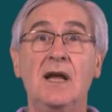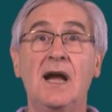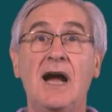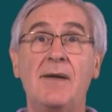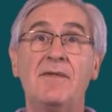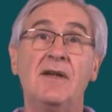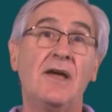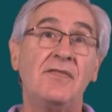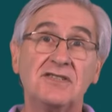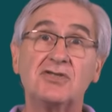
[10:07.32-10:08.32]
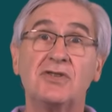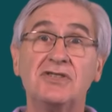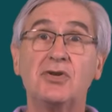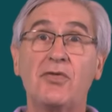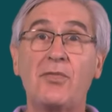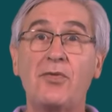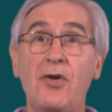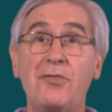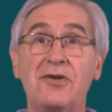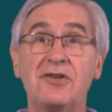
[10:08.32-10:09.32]
And this issue of
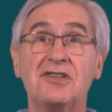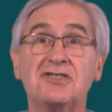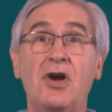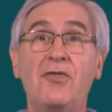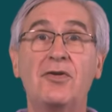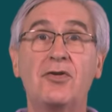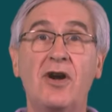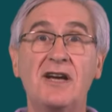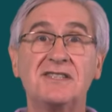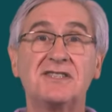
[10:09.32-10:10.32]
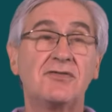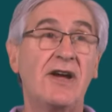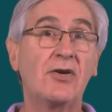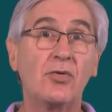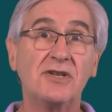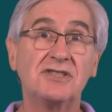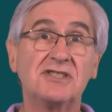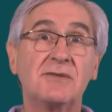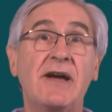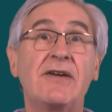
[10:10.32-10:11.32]
appropriateness often arises around
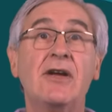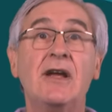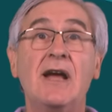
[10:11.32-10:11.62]
questions about